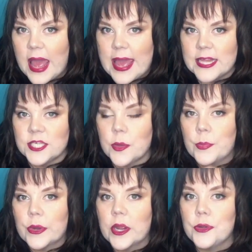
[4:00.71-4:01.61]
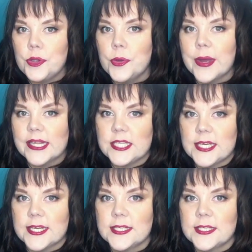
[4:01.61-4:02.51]
and bring on new
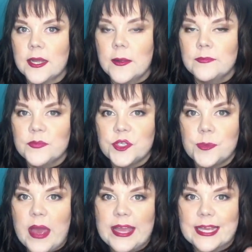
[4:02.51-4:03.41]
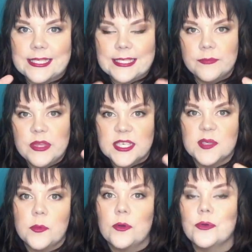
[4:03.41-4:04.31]
ideas to make something
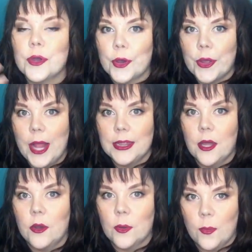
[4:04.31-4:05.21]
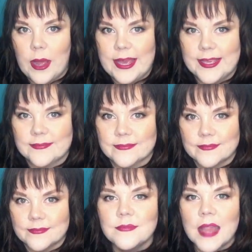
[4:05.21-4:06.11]
small go a long way.
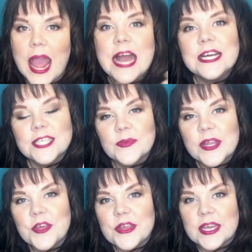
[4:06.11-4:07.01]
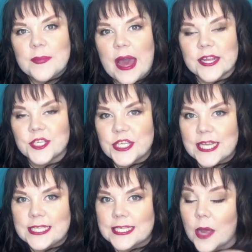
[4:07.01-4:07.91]
So when you think about it,
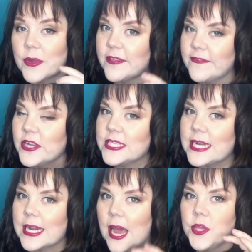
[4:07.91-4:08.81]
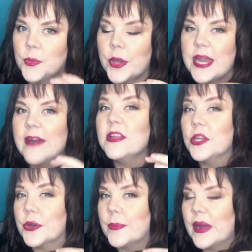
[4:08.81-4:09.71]
chances are when you first start out, you won't have a
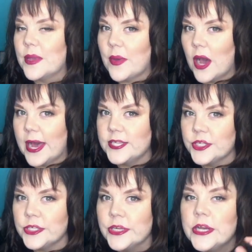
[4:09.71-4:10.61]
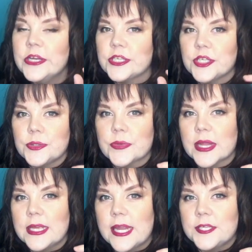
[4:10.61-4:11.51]
lot of money behind you. So you
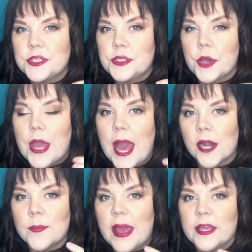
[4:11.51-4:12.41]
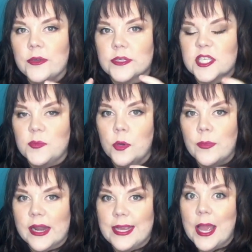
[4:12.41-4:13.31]
really need to know how to make your small
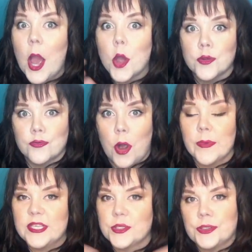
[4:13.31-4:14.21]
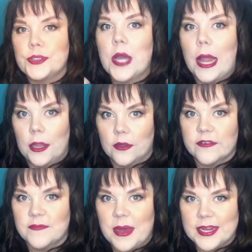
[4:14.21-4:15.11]
money grow into a lot
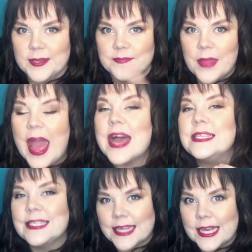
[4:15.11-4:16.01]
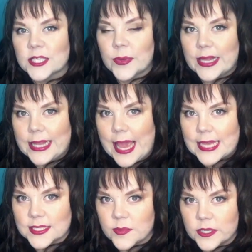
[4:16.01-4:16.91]
of money, and as quickly
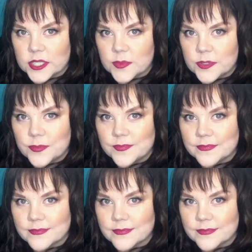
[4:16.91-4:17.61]
as possible.